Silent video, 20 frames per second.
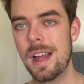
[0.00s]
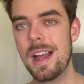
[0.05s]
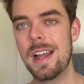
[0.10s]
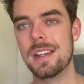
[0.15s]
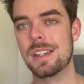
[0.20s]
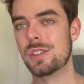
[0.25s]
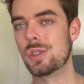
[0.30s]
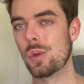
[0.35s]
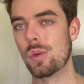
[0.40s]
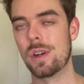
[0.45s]

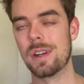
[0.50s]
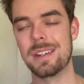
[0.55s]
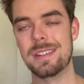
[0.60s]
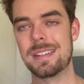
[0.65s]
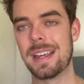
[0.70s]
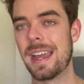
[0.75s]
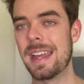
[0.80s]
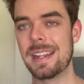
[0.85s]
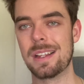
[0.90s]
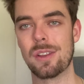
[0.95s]
Just already
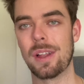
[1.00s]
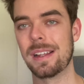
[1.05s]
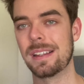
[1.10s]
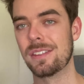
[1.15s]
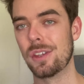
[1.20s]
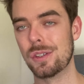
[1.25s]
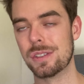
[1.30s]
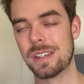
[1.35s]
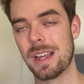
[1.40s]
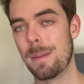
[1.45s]
take like
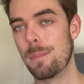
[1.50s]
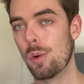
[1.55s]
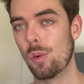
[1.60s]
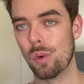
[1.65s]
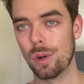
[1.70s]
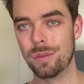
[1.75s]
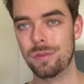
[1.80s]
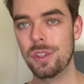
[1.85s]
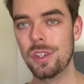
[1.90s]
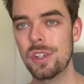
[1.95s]
those couple
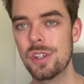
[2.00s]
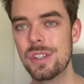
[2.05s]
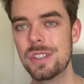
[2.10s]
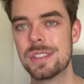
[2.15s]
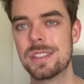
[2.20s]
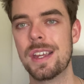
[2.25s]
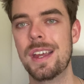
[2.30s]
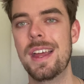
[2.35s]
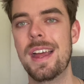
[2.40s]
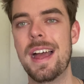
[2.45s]
reviews
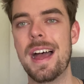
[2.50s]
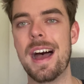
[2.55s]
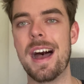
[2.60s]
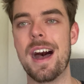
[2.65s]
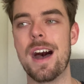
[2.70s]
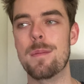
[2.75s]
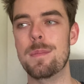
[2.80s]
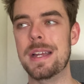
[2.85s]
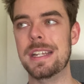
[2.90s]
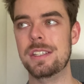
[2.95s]

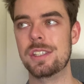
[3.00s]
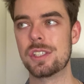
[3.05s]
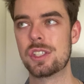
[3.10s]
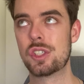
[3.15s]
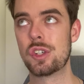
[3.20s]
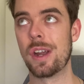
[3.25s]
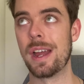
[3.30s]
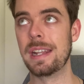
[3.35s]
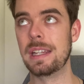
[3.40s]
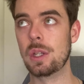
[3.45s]
and just
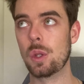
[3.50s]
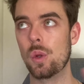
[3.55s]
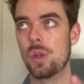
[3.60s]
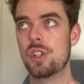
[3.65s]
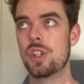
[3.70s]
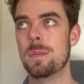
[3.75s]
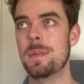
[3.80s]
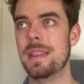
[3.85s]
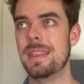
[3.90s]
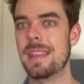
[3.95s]
try and launch
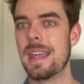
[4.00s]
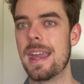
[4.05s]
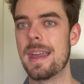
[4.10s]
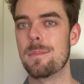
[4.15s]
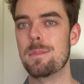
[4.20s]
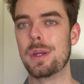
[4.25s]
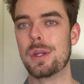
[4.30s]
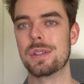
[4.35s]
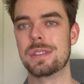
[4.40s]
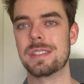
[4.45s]
them in there,
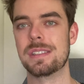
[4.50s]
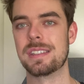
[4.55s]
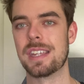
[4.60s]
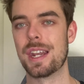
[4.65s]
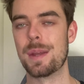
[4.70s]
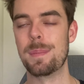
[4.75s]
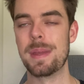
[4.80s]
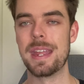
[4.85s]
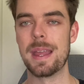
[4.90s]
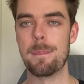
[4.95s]
because there's going to
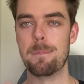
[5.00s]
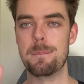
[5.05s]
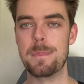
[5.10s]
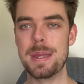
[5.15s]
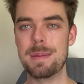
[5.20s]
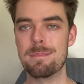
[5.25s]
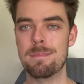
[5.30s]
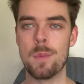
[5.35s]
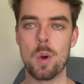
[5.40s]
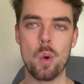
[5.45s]
be a
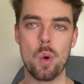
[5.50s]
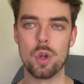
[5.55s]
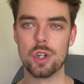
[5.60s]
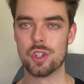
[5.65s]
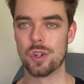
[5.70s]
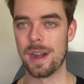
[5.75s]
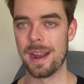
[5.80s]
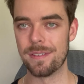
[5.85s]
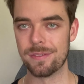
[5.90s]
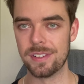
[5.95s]
bit more
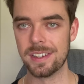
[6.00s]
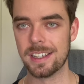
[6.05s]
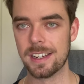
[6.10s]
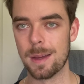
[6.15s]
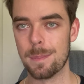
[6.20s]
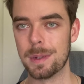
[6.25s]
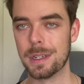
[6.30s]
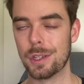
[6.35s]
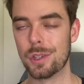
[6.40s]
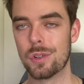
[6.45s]
traffic
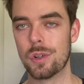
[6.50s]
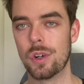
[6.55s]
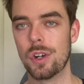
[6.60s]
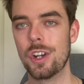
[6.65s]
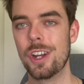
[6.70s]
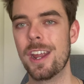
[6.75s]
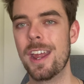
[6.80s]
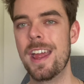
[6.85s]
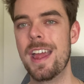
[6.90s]
coming through,